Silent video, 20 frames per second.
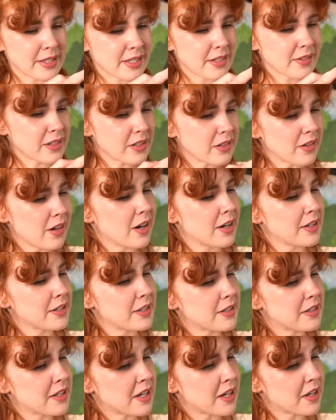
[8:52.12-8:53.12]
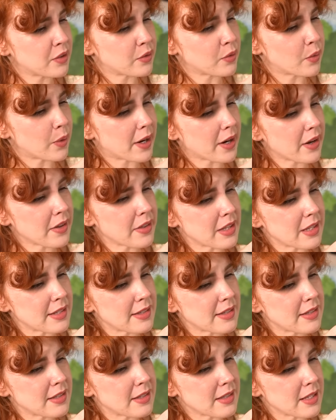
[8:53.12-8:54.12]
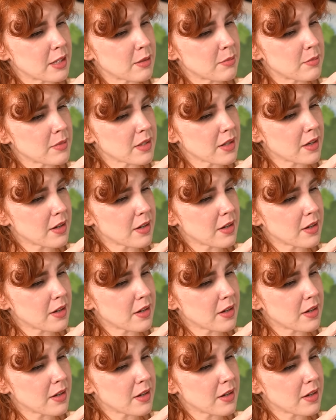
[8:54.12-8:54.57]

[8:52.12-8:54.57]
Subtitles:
It's a little hard to tell where the seams